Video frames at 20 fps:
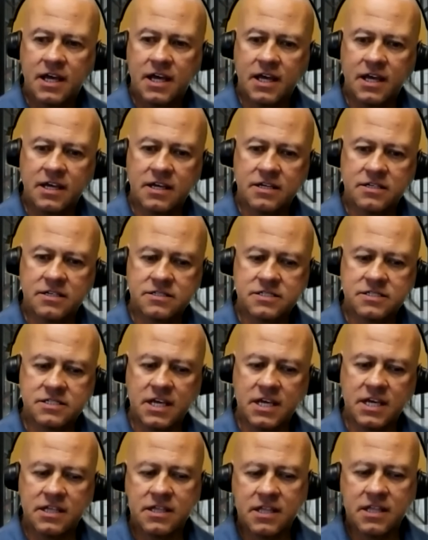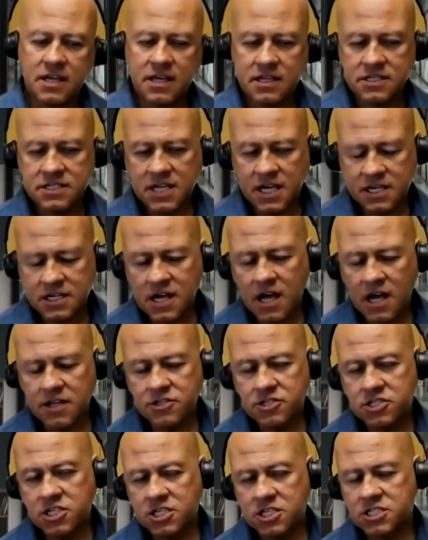in the
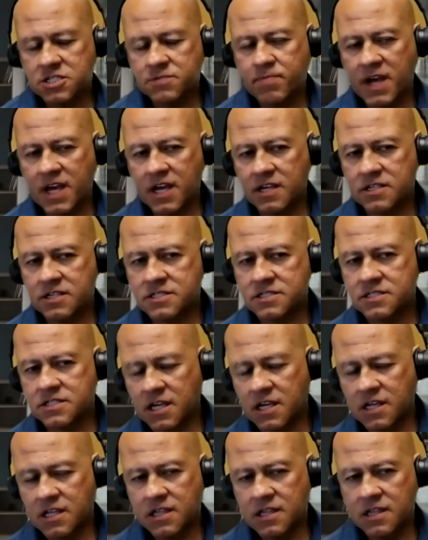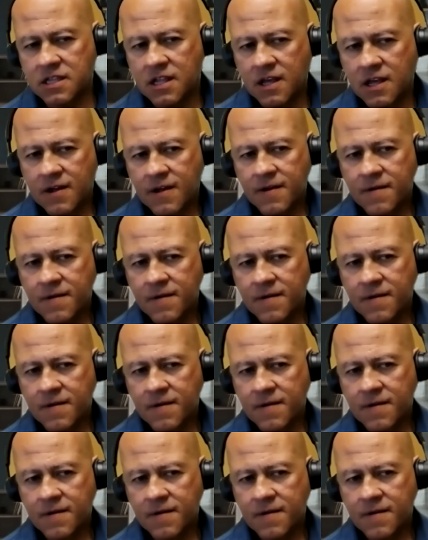technology space, in